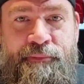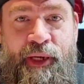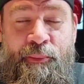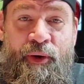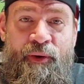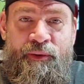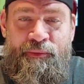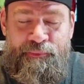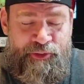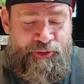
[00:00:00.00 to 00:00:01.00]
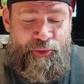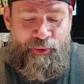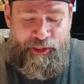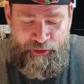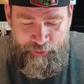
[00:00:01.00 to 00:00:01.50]
I'm wrong. There's no
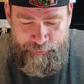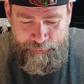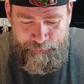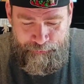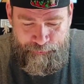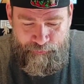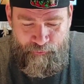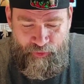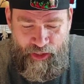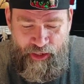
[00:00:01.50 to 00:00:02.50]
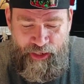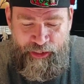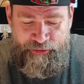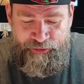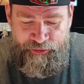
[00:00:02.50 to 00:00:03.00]
oregano.
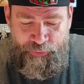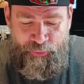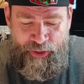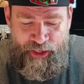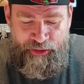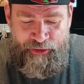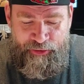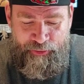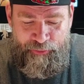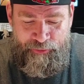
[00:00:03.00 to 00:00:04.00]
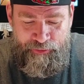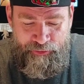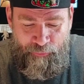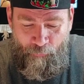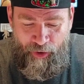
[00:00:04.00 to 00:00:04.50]
I do not know
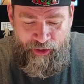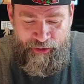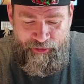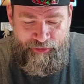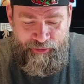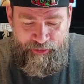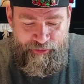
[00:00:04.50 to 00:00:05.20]
what in